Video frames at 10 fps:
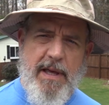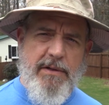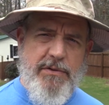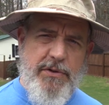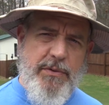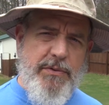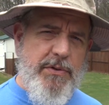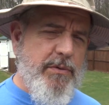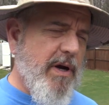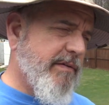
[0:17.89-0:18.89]
that due
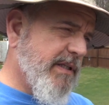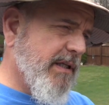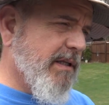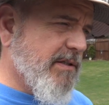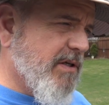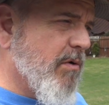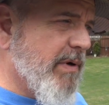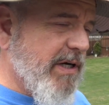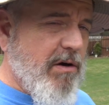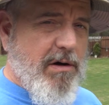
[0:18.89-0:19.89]
to everything that's
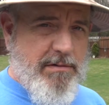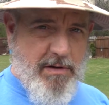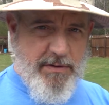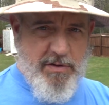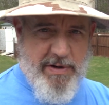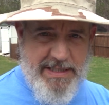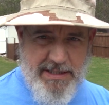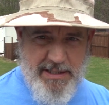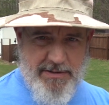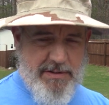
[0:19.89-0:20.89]
going on, all the
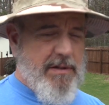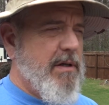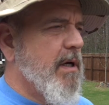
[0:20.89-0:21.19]
craziness,